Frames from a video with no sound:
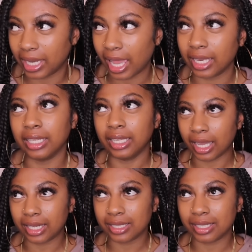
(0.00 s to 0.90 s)
like look
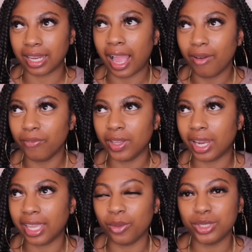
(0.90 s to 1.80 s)
at us, and I felt
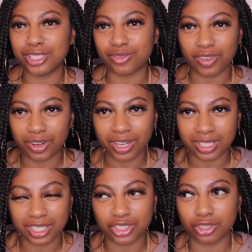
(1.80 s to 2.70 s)
like it was just very
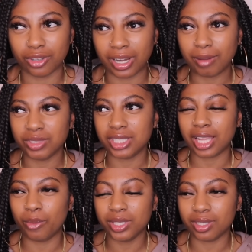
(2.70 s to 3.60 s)
intentional. And I'm just
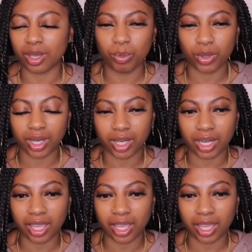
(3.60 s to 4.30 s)
like, what's up with her?